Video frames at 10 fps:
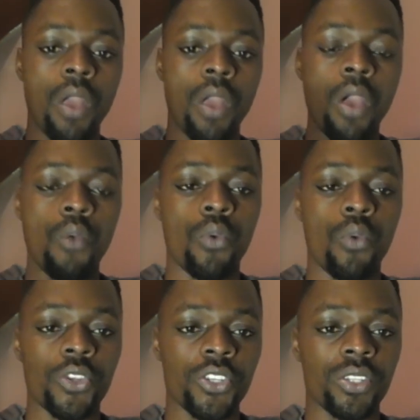watch
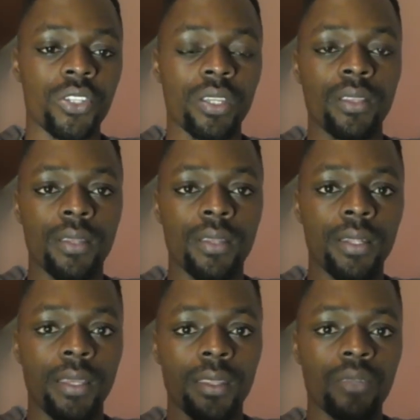it in the link
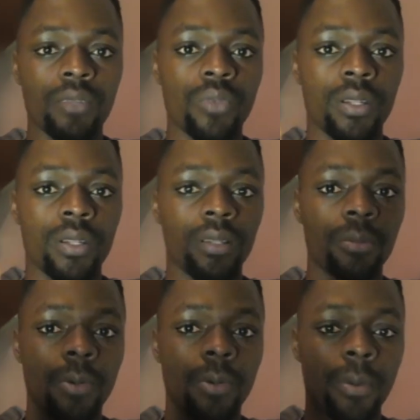that will pop
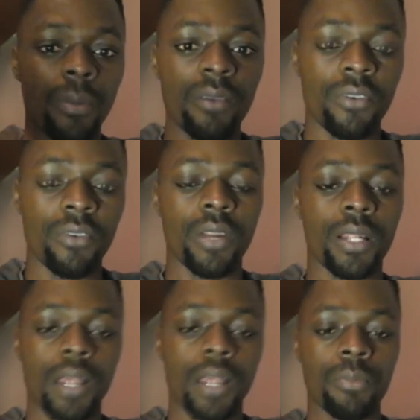up above, or I'll
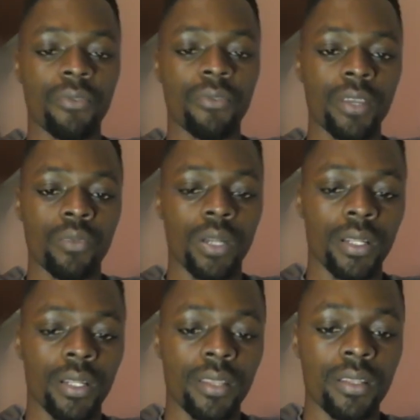provide one in
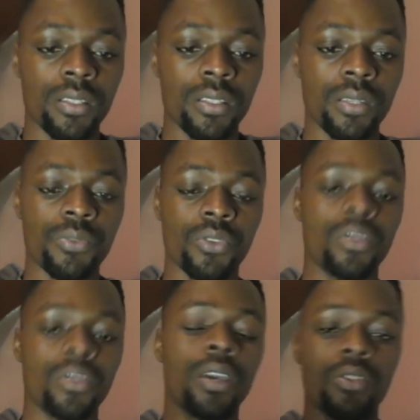the description
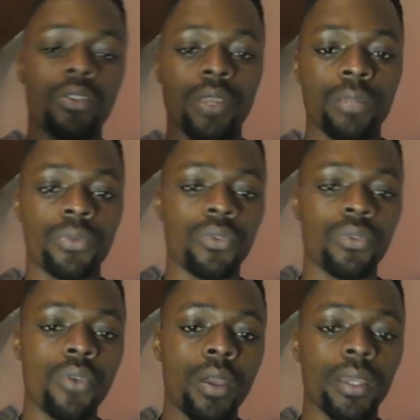to help you
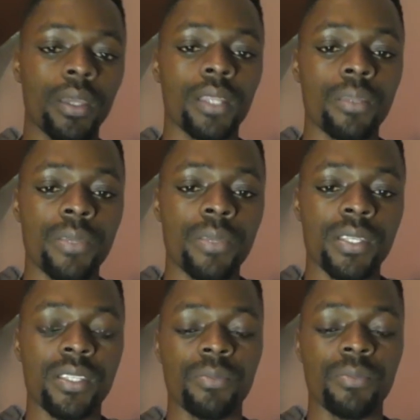get the basics
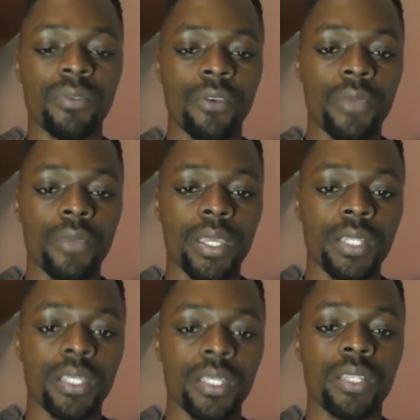before we get
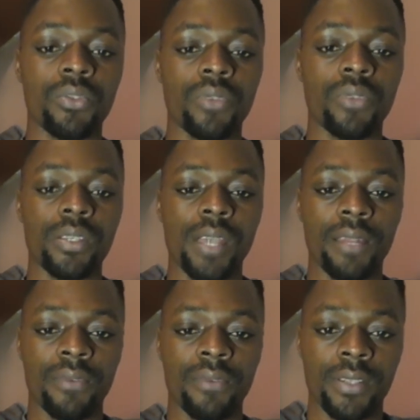into this
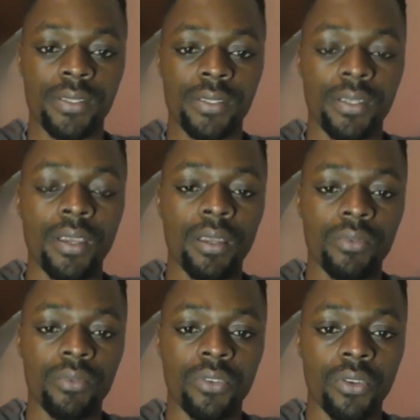advanced
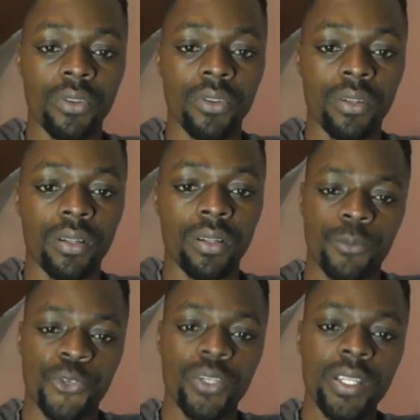tutorial.
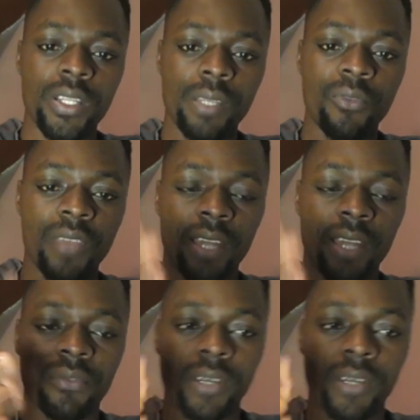What are some of the
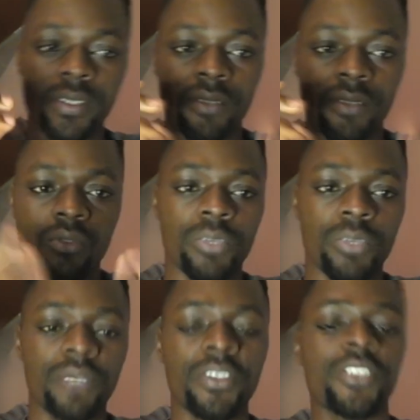advanced Google Meet
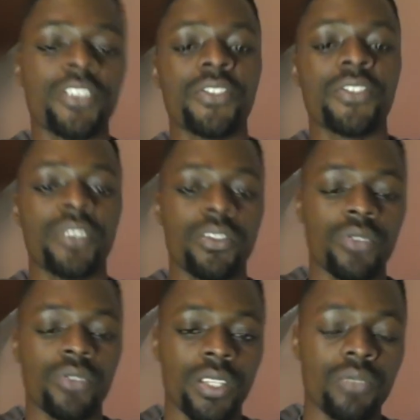features that you need
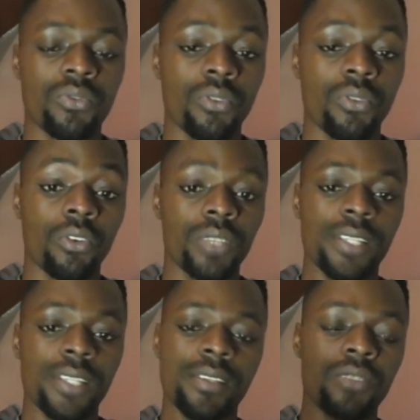to know, or things
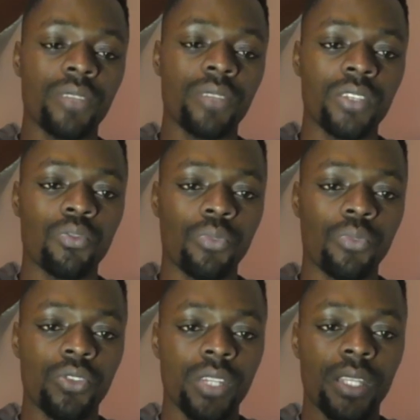that you need to put
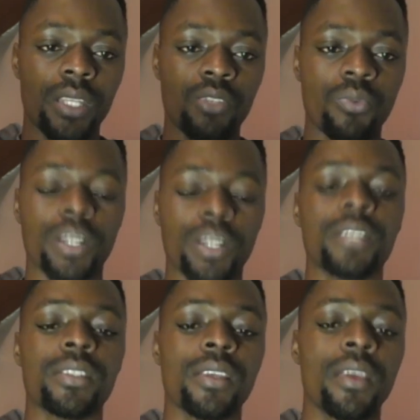into practice
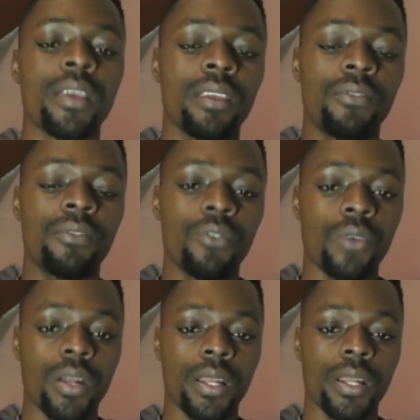if you are
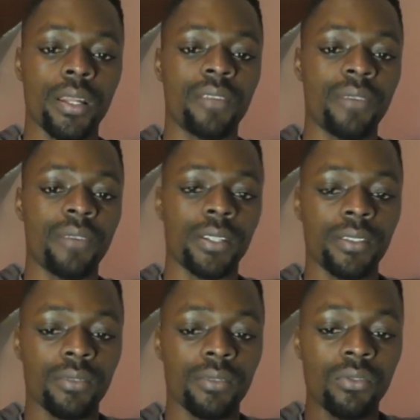an advanced
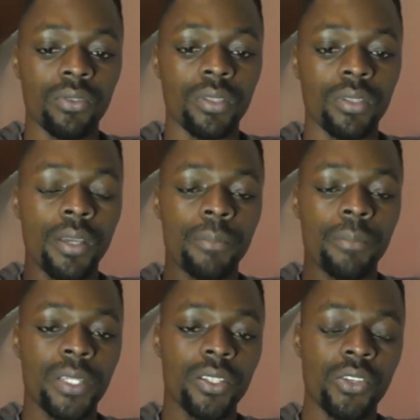Google Meet
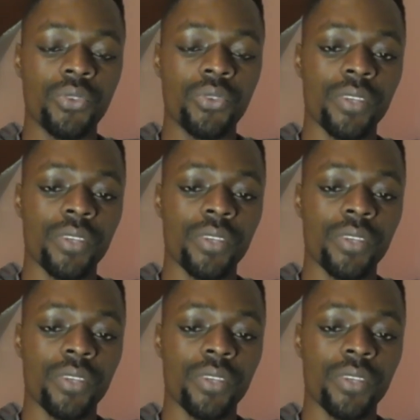user?